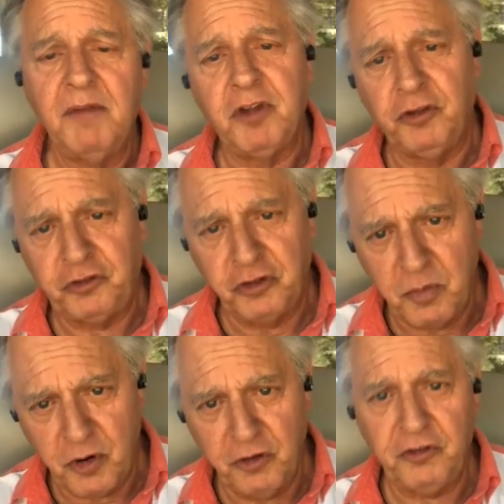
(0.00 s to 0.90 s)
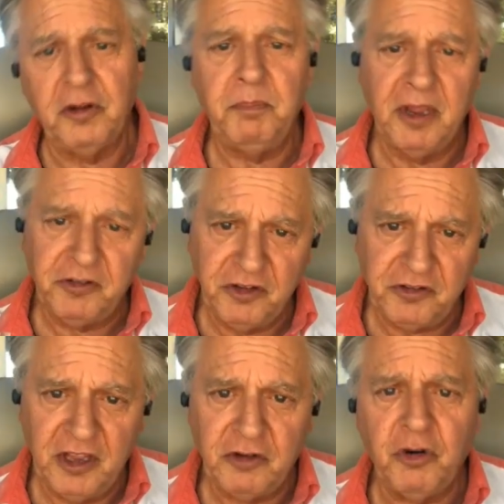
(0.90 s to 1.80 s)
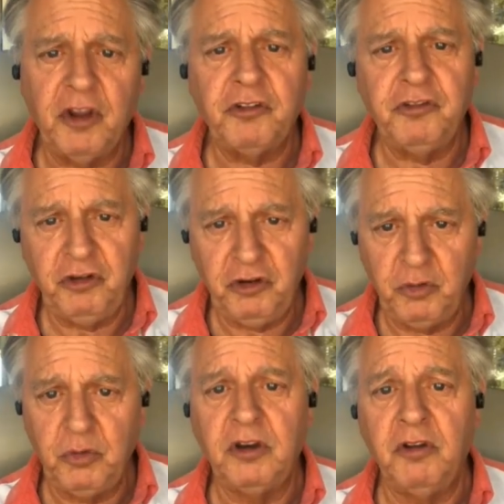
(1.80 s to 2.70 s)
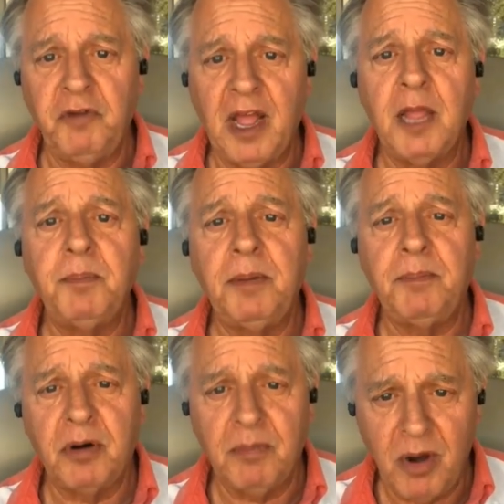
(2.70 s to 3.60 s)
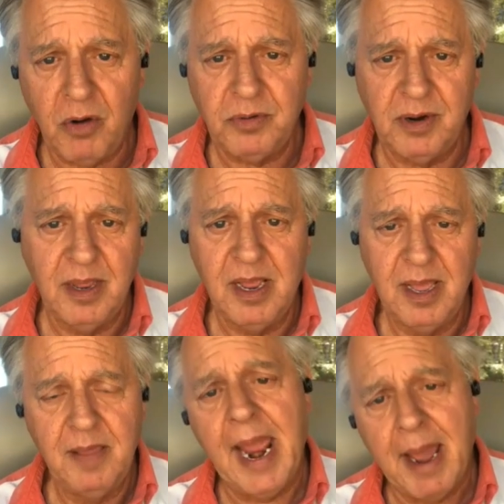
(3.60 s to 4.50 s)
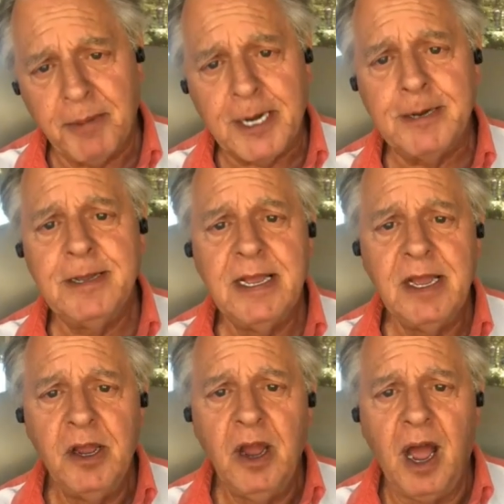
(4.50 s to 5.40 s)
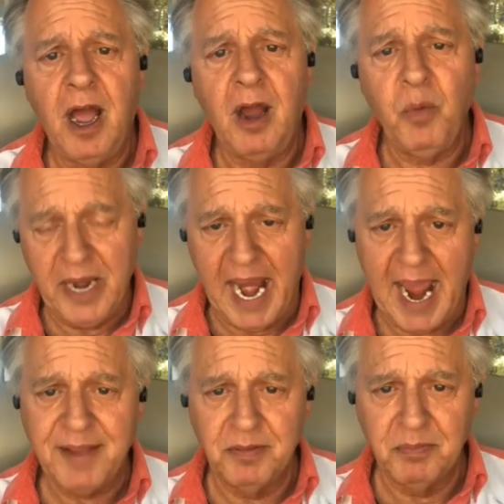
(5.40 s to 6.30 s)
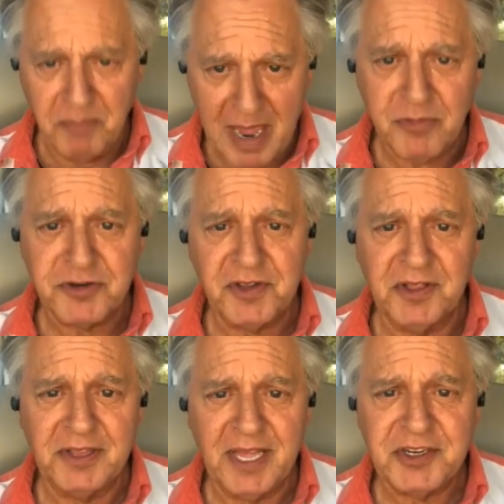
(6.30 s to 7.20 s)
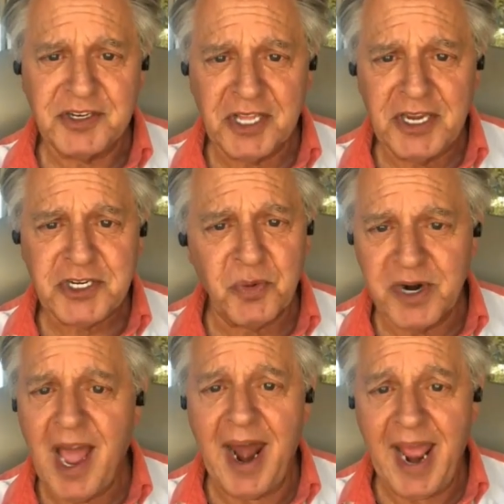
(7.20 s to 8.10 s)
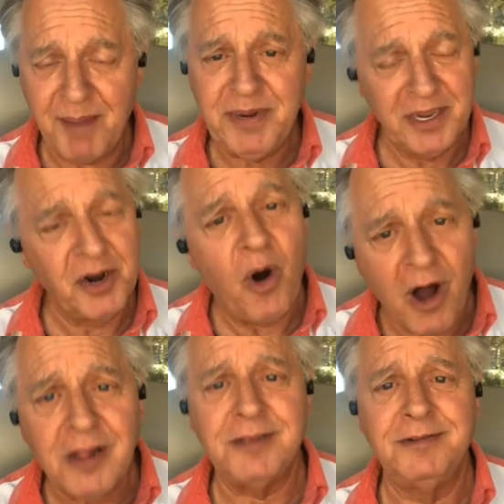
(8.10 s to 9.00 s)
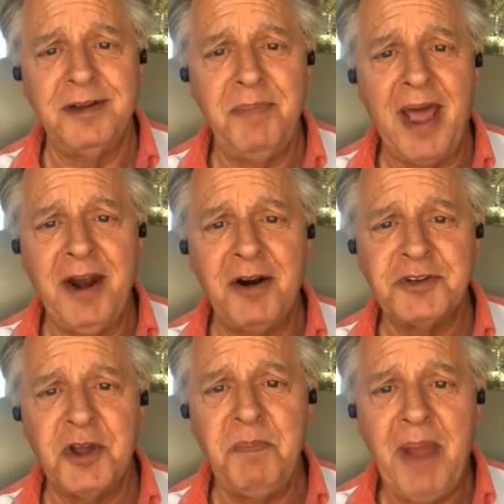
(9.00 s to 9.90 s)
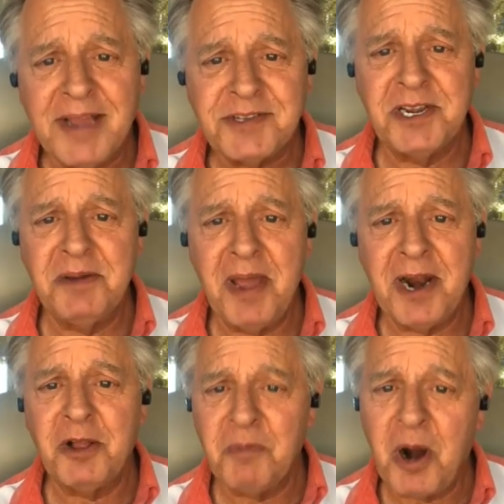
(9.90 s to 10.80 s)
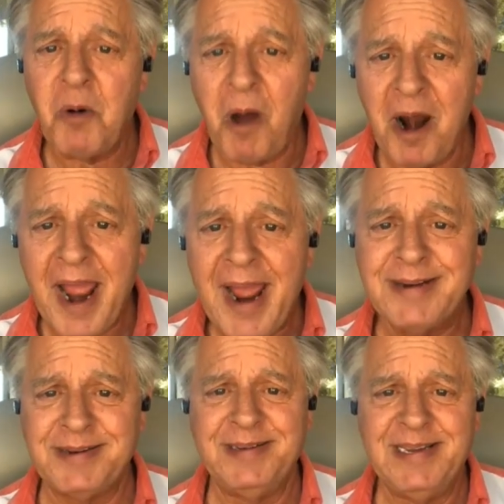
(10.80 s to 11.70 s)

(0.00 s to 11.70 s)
consumers and business interests, to develop and promote AMA. We had members of the legislature who were not happy at all about Arizona passing a medical marijuana act.